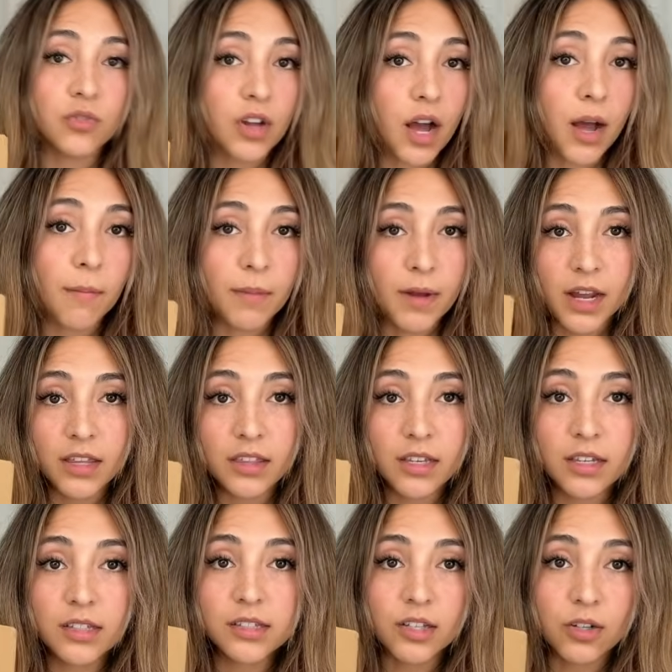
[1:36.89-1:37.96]
Do not
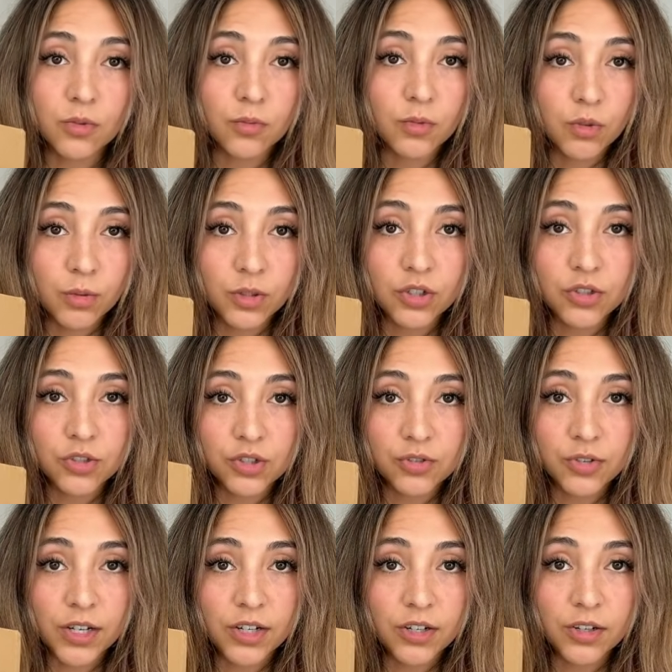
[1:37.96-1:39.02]
buy this. It'll ruin
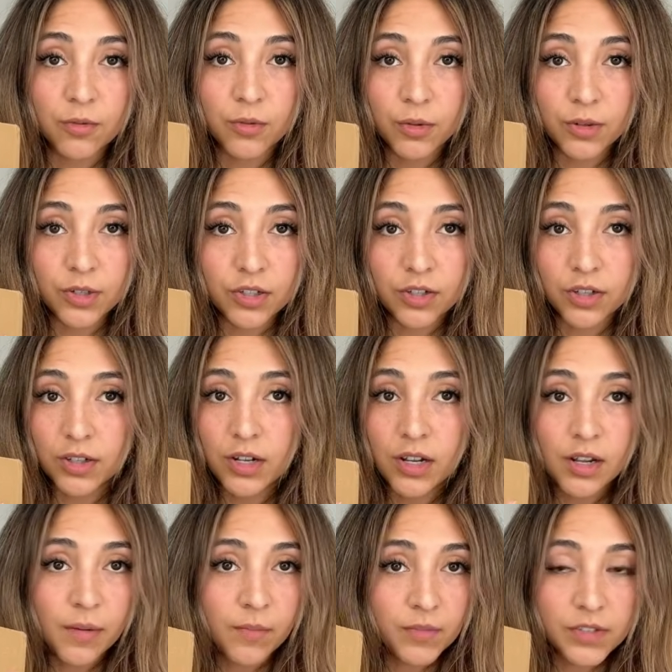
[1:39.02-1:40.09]
your straightener, ruin
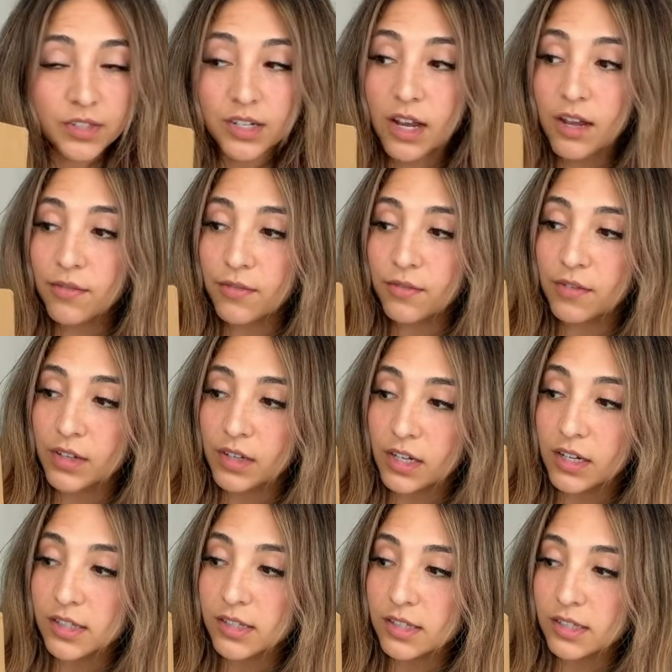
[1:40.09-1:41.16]
your
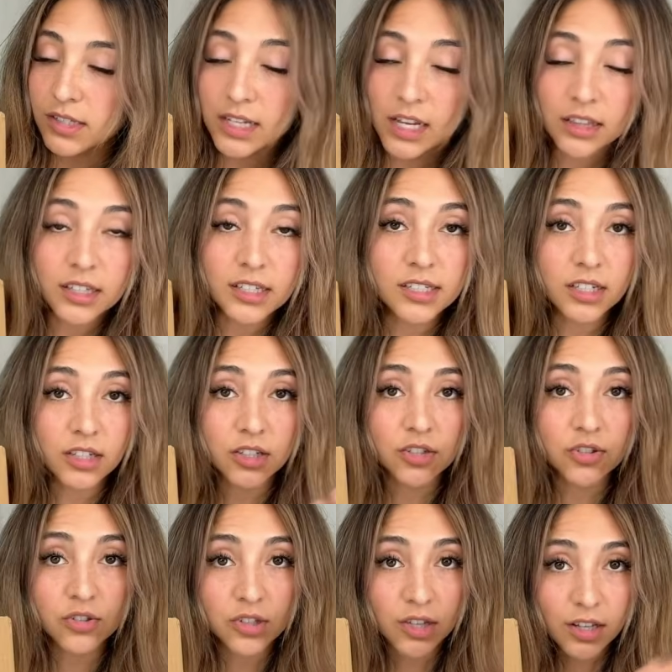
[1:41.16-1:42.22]
stuff because the stainless
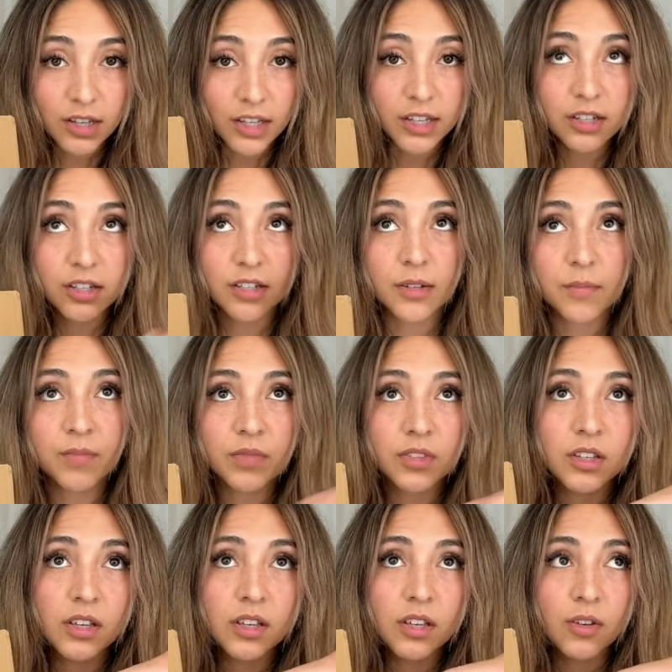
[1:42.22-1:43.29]
steel is,
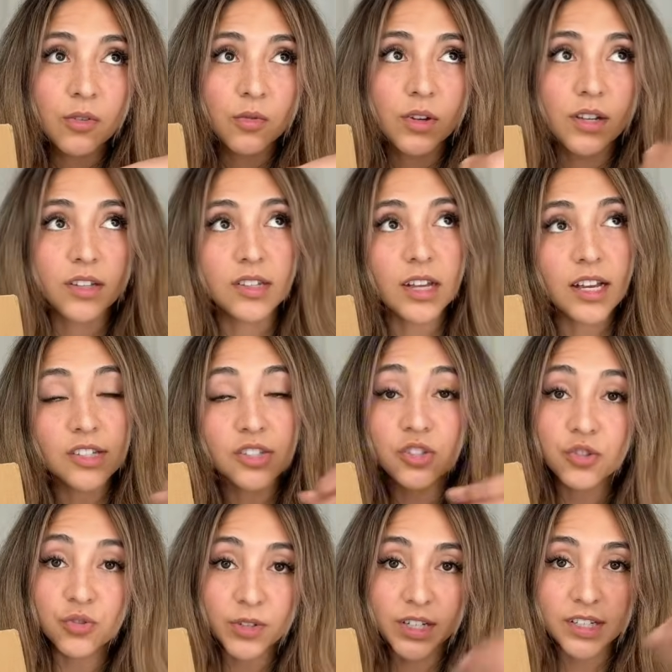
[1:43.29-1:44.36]
it
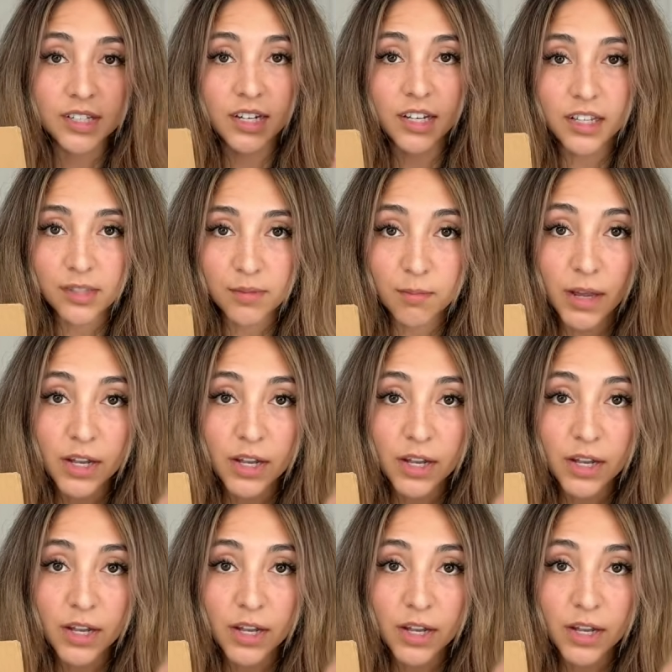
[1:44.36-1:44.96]
has streaks in it.